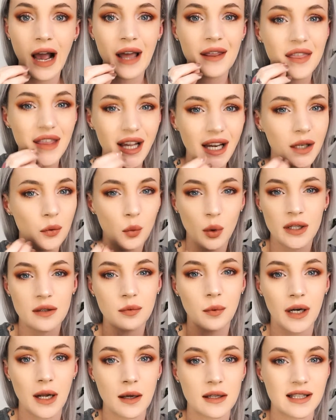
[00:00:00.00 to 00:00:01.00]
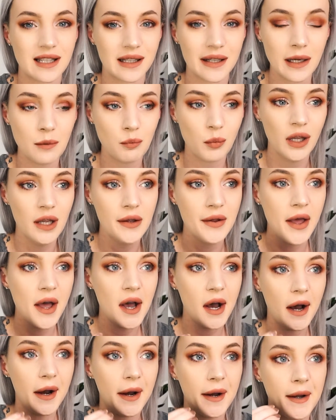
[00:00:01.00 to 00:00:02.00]
I think it's when I sleep,
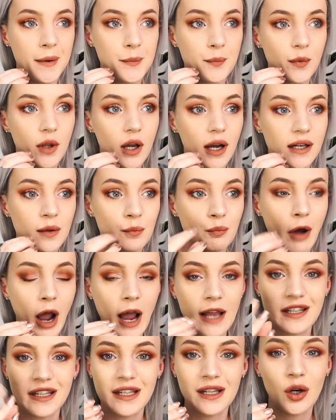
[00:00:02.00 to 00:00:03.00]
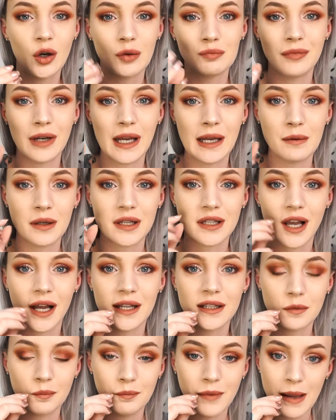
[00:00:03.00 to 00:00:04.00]
I'm kind of biting on my
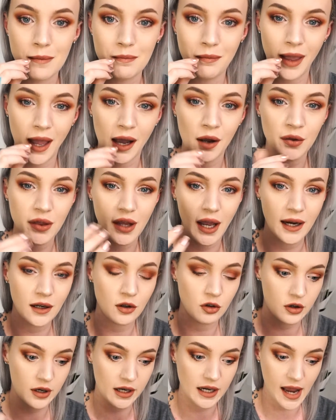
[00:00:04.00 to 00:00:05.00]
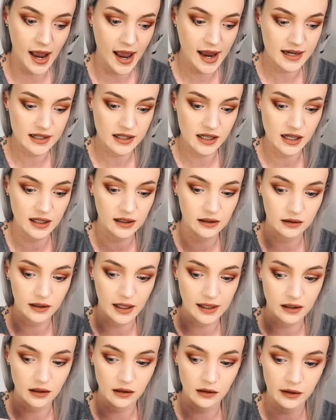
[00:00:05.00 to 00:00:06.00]
sides of my mouth and creating
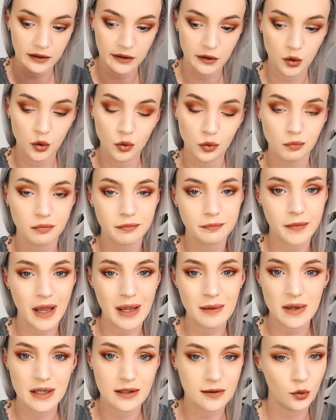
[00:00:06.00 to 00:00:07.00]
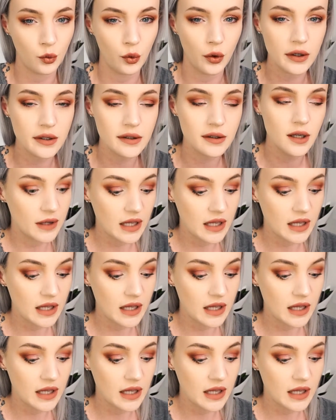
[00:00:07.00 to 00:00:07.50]
like little baby sores.